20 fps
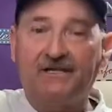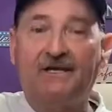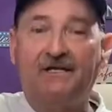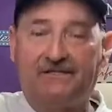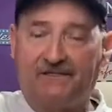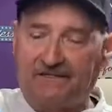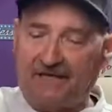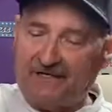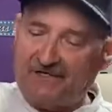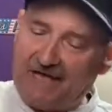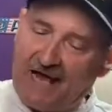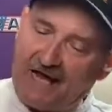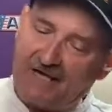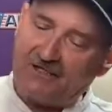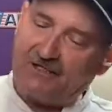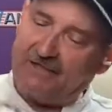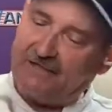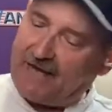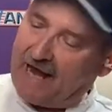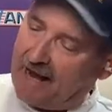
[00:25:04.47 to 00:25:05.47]
It's
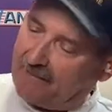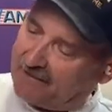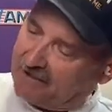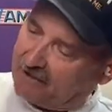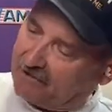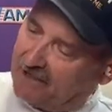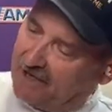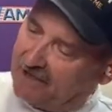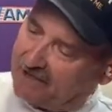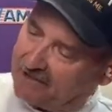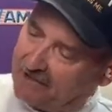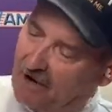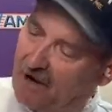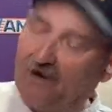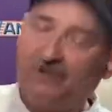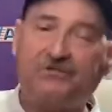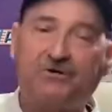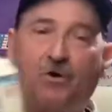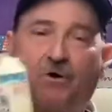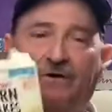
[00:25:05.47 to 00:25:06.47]
actually Captain Crunch. No,
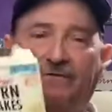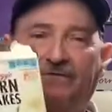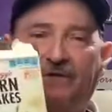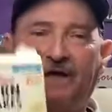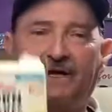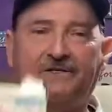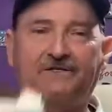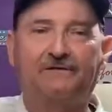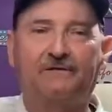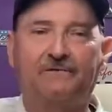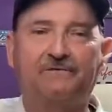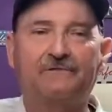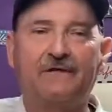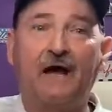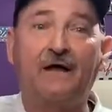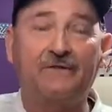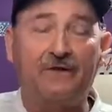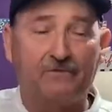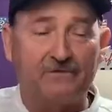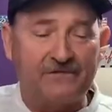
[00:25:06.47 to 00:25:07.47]
it's cornflakes. I
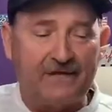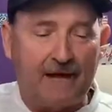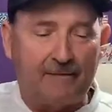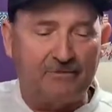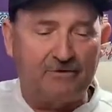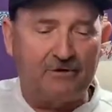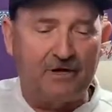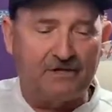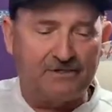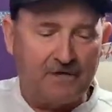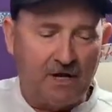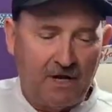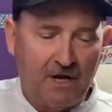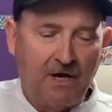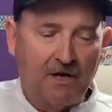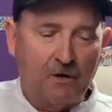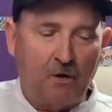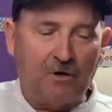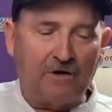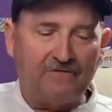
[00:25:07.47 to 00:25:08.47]
thought it was Captain Crunch.
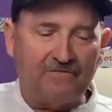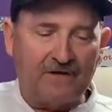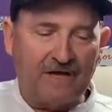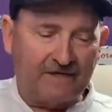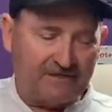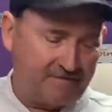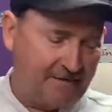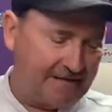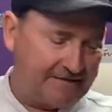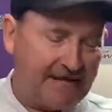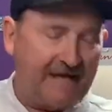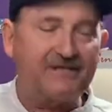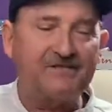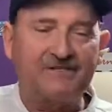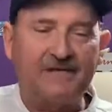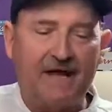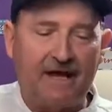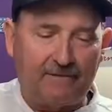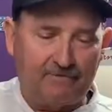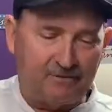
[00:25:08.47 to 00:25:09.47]
Cornflakes. Make that
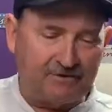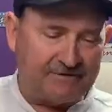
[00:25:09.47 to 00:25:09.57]
sand.